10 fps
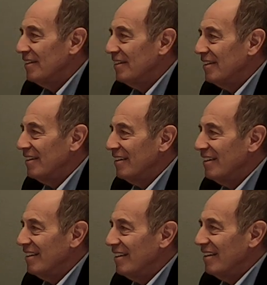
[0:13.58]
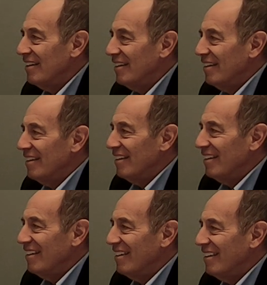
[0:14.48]

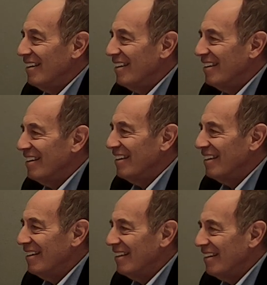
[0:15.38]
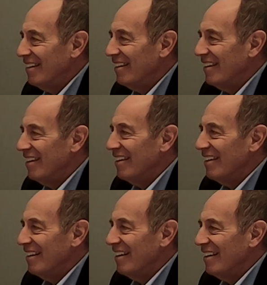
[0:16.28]

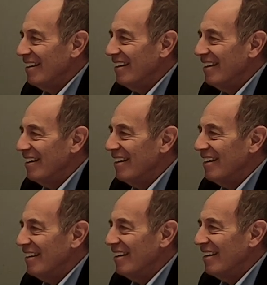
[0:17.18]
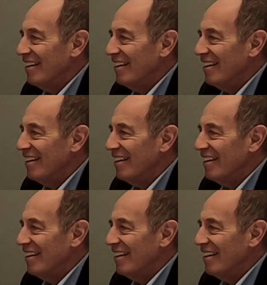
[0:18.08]
(not speaking)